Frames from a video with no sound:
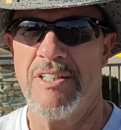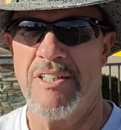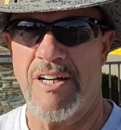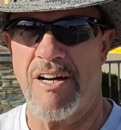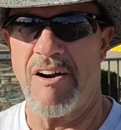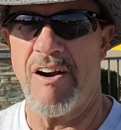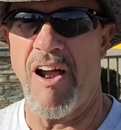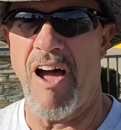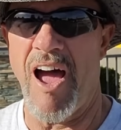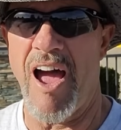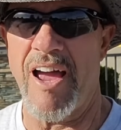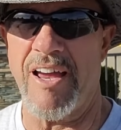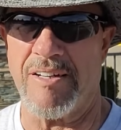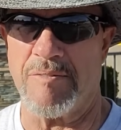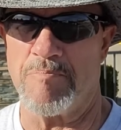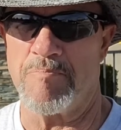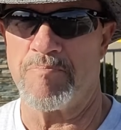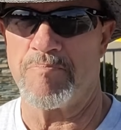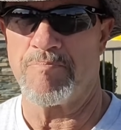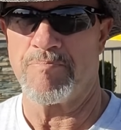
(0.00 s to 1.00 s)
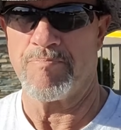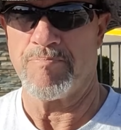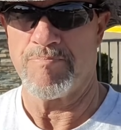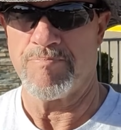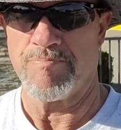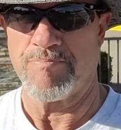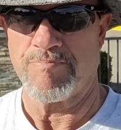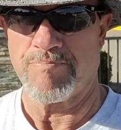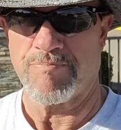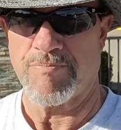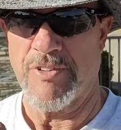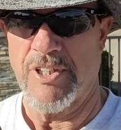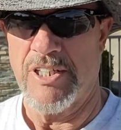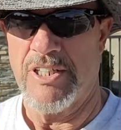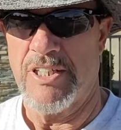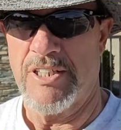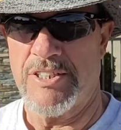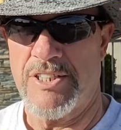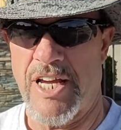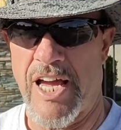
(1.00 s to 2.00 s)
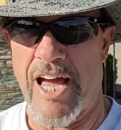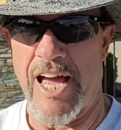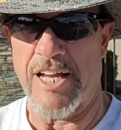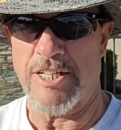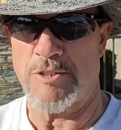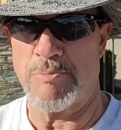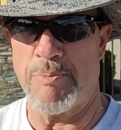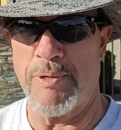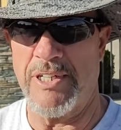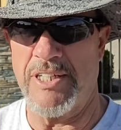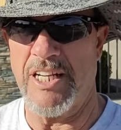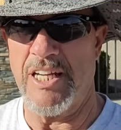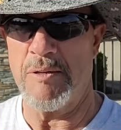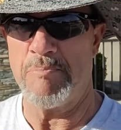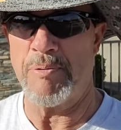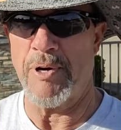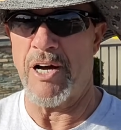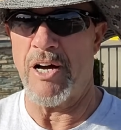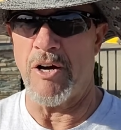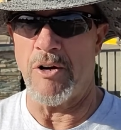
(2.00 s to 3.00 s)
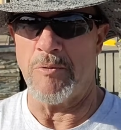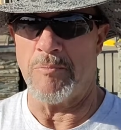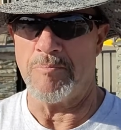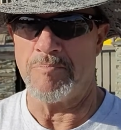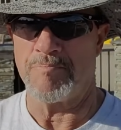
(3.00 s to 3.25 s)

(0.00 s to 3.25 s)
All right, Tehachapi Depot.